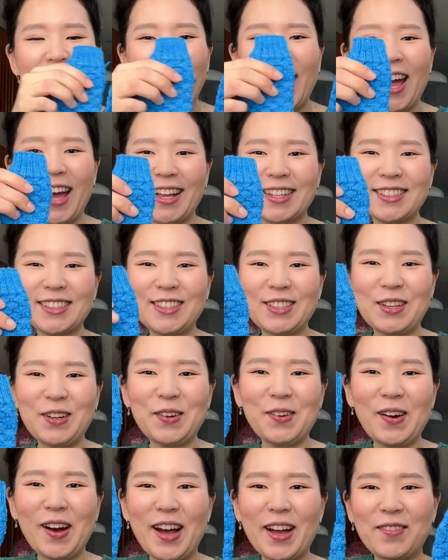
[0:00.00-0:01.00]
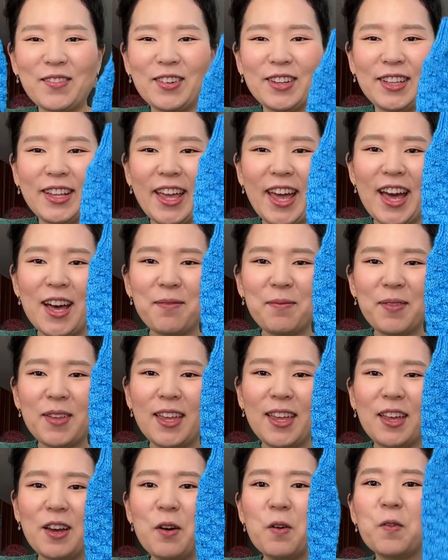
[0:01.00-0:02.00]
And so I'm really
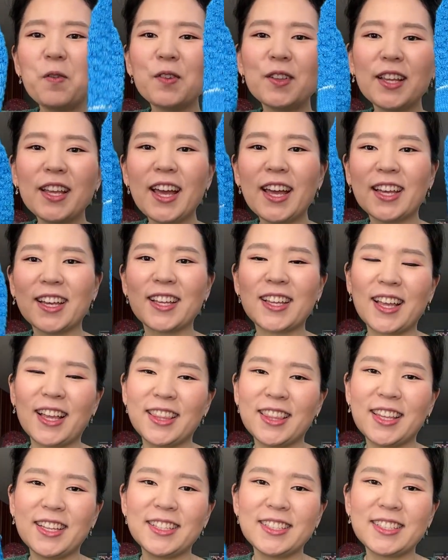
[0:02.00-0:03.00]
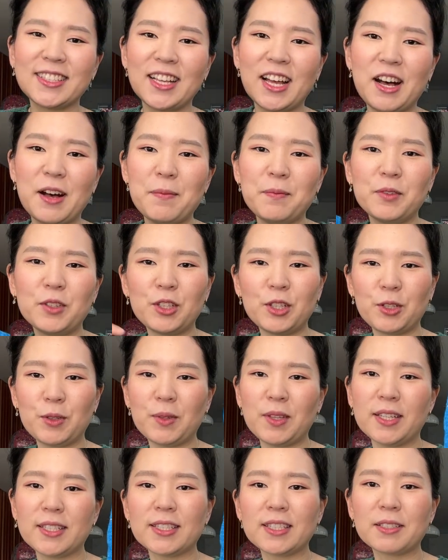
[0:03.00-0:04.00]
happy. Hopefully I can get this to
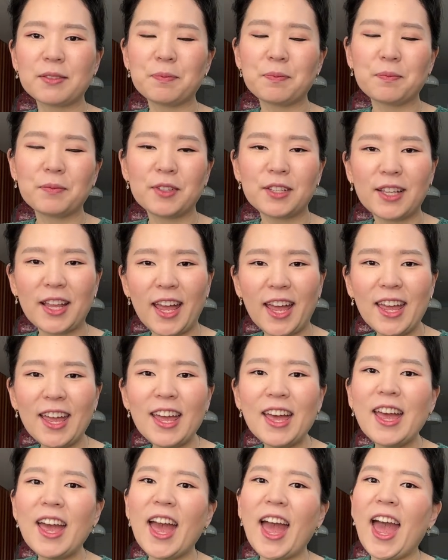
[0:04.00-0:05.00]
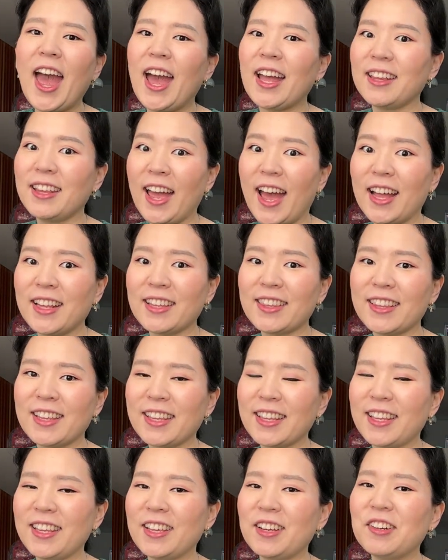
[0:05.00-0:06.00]
this today and add in the
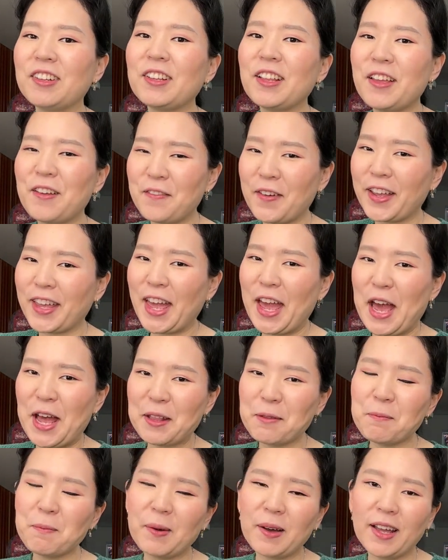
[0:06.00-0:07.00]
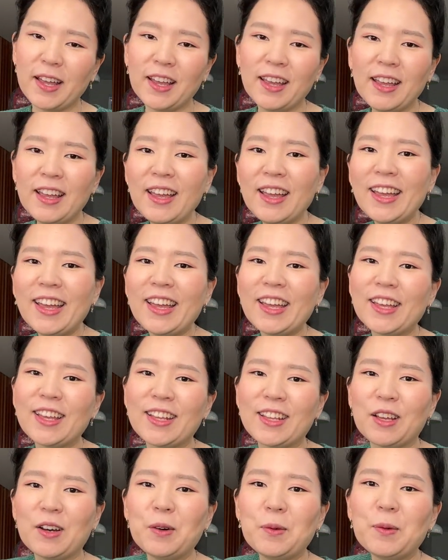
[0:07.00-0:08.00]
heel if I can, but you
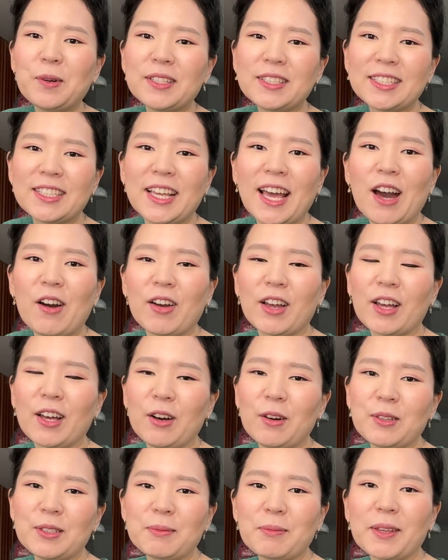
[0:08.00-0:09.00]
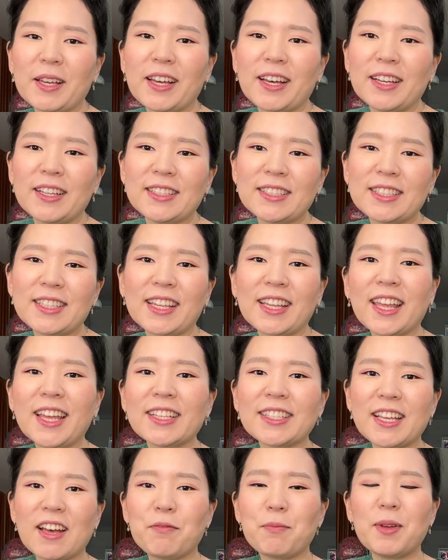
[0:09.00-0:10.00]
know, we'll see how it goes because the
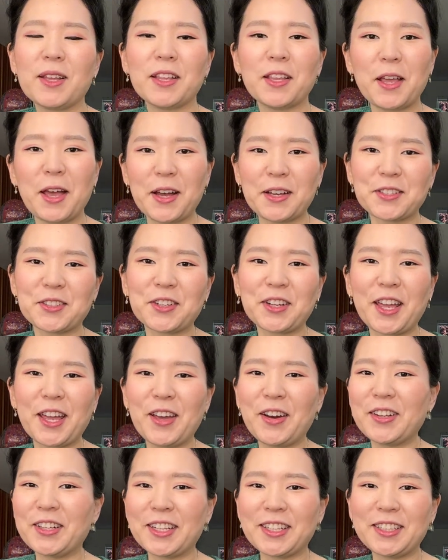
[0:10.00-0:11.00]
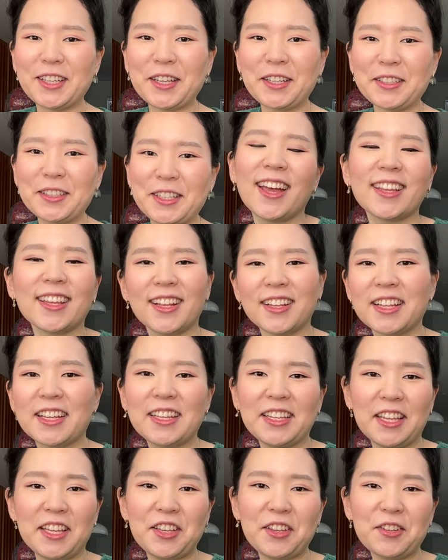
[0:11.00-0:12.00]
kids have been extra chaotic lately, and I'll
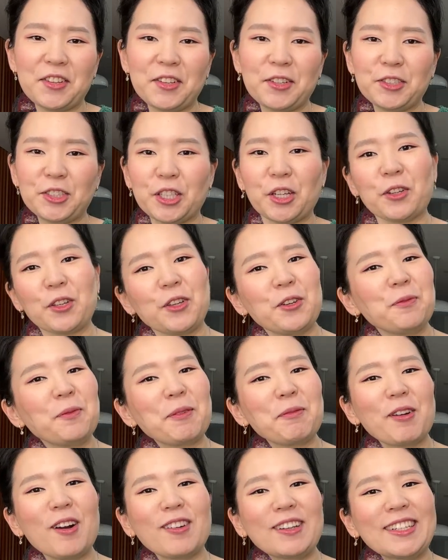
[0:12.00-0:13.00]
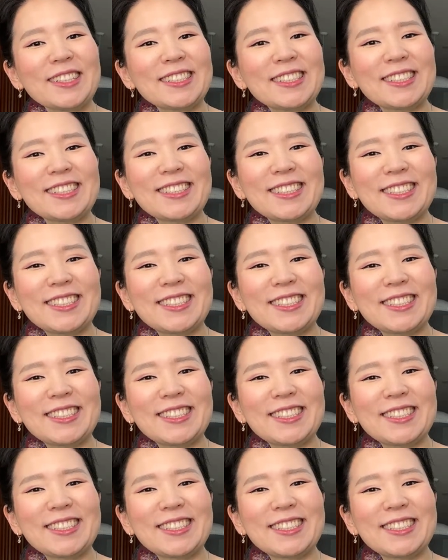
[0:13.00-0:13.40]
continue to show you my progress.